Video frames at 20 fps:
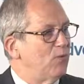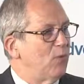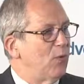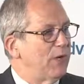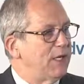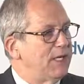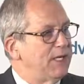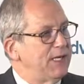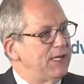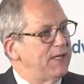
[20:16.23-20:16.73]

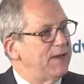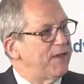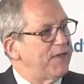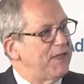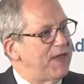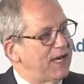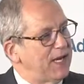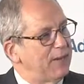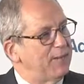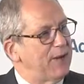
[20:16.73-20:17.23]
what do you need to
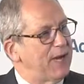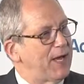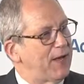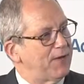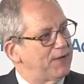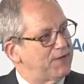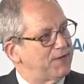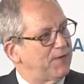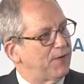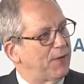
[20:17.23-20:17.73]
think
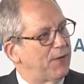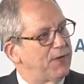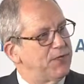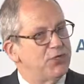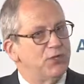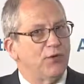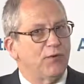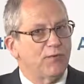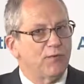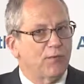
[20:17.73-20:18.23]
about as far
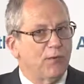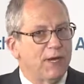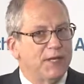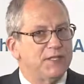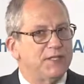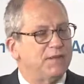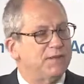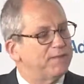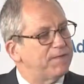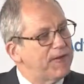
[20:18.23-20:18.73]
as your
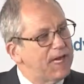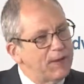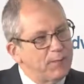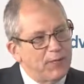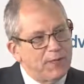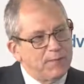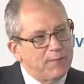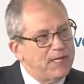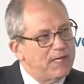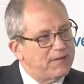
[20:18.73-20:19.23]
friends and
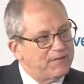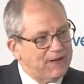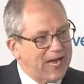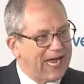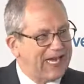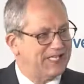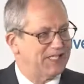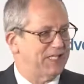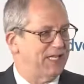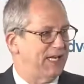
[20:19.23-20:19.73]
family being
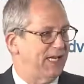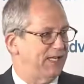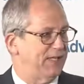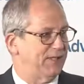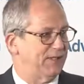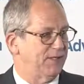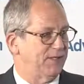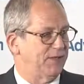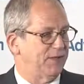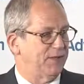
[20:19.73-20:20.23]
vaccinated?